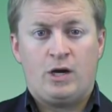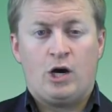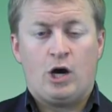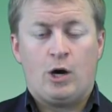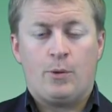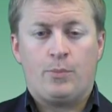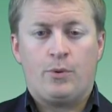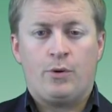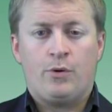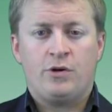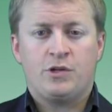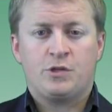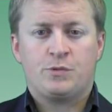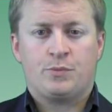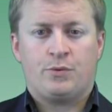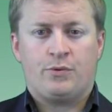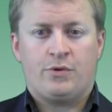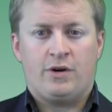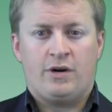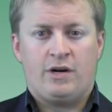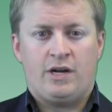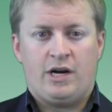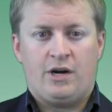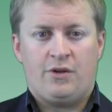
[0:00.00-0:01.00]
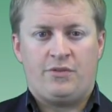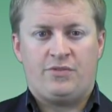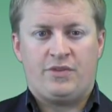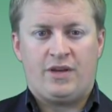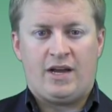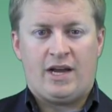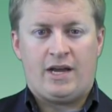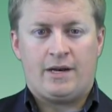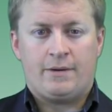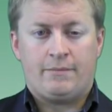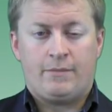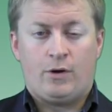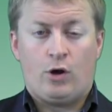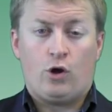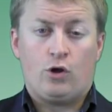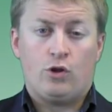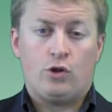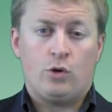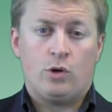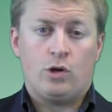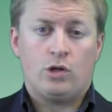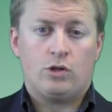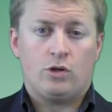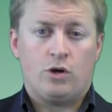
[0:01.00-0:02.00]
Opponents pointed out that,
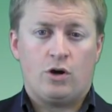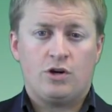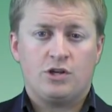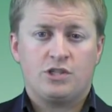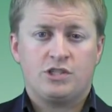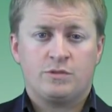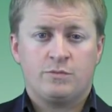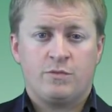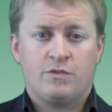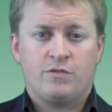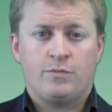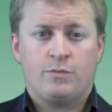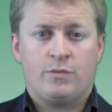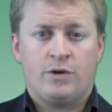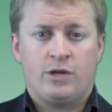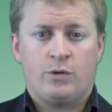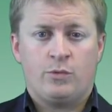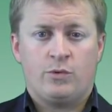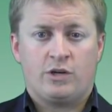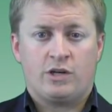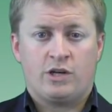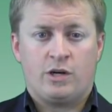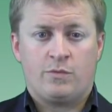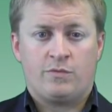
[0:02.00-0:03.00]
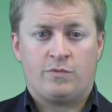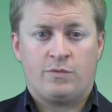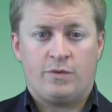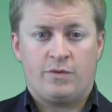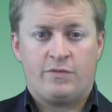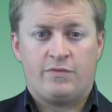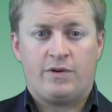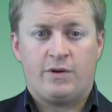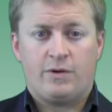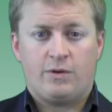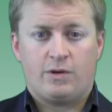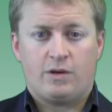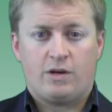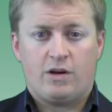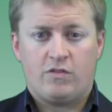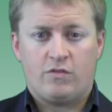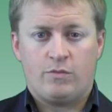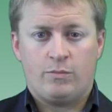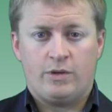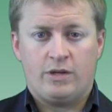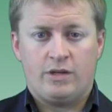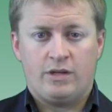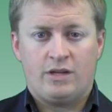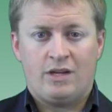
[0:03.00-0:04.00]
although a large sum of money would come from the federal
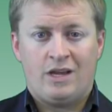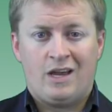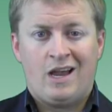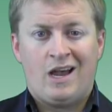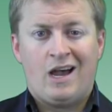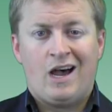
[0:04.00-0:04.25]
government,